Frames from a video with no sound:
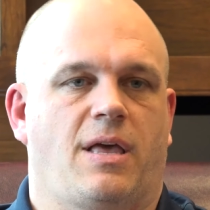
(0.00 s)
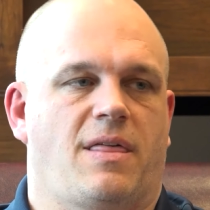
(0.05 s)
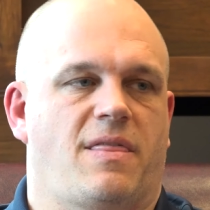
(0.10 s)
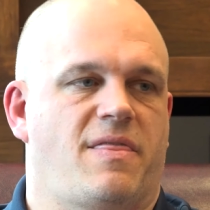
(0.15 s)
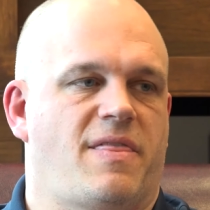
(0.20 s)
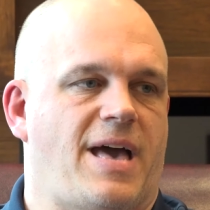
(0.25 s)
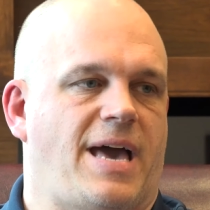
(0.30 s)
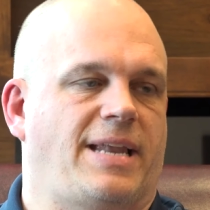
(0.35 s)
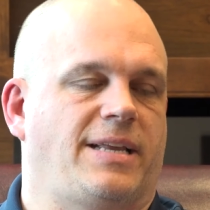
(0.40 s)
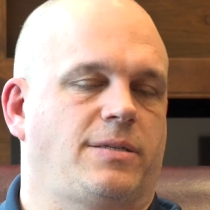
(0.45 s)

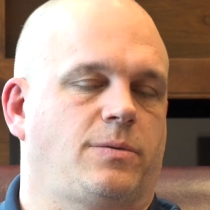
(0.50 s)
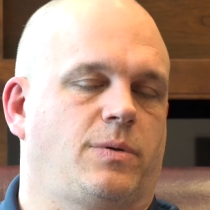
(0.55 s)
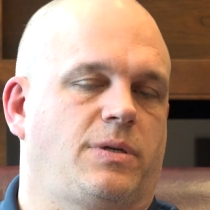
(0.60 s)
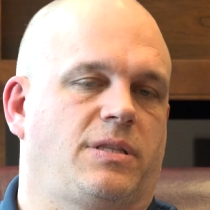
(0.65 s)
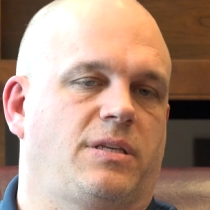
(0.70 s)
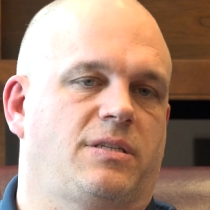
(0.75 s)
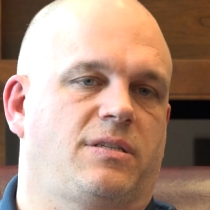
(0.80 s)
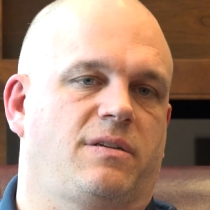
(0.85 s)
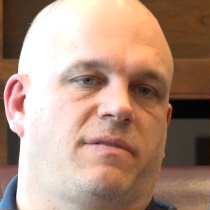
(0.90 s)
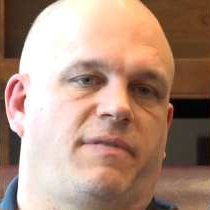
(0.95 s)
That is what
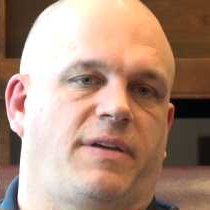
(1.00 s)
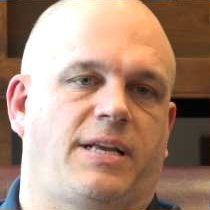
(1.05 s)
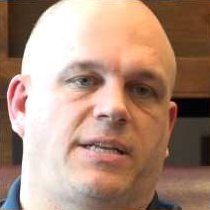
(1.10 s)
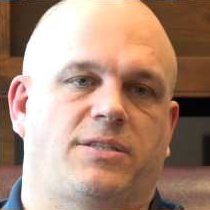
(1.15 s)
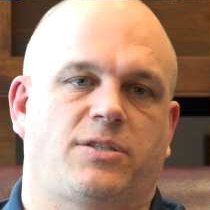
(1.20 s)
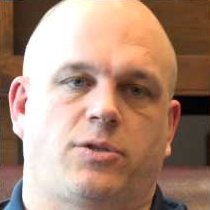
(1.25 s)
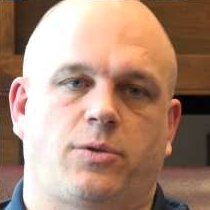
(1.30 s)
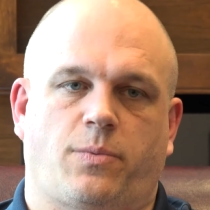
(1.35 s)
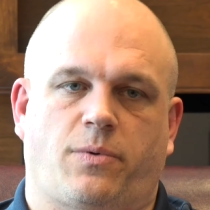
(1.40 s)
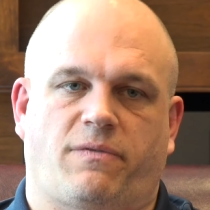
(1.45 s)
this
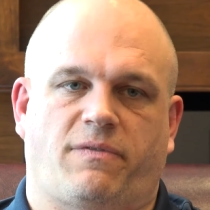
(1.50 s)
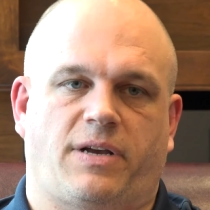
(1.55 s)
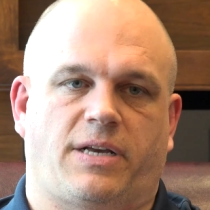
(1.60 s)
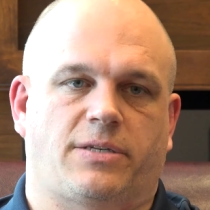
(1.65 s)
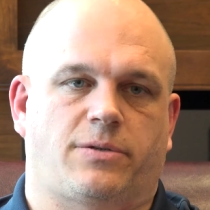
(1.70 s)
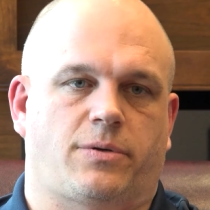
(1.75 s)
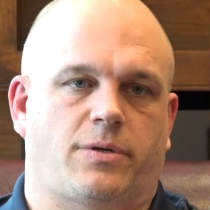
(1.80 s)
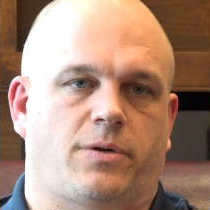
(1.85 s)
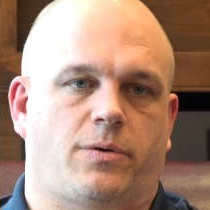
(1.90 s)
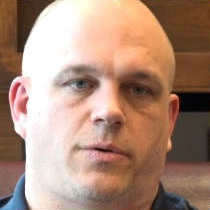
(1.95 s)
advanced
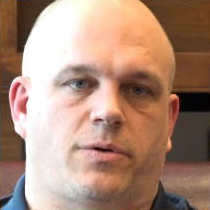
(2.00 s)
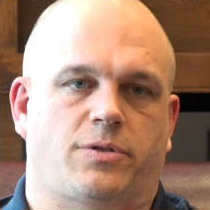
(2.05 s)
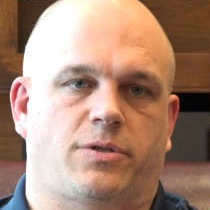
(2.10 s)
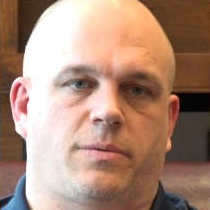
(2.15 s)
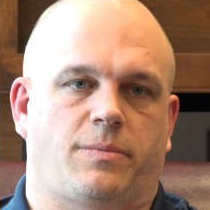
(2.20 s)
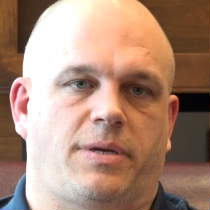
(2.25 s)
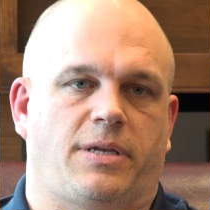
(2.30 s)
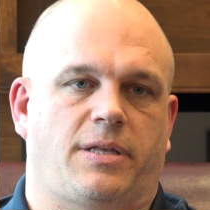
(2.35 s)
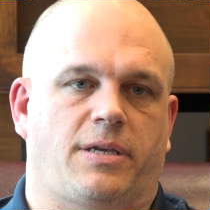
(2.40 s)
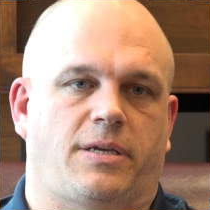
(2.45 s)
supervisory course
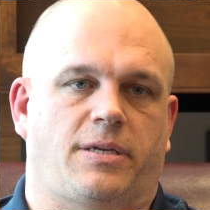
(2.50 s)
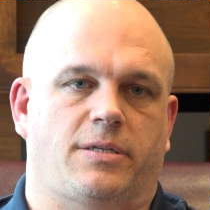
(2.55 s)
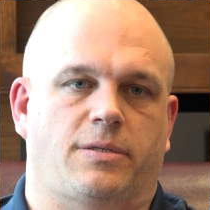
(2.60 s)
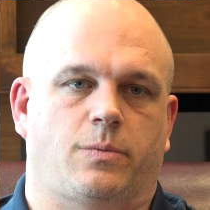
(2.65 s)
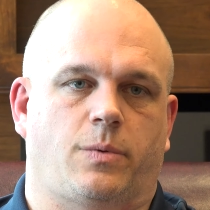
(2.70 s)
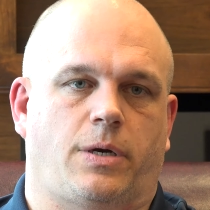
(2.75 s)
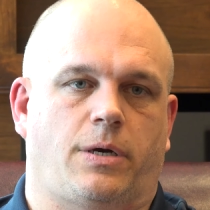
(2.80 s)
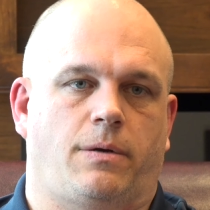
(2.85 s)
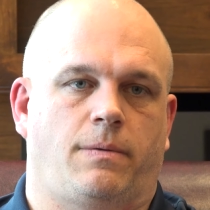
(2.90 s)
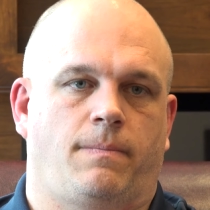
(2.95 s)
will be like as
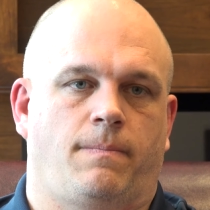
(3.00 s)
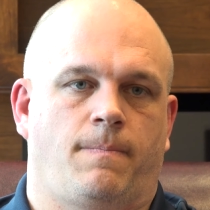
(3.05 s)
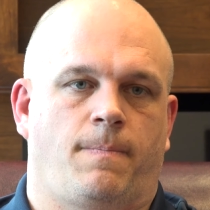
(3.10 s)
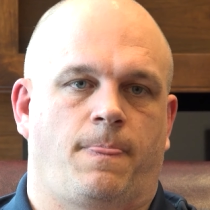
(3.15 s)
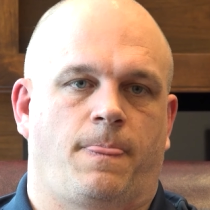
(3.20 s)
well.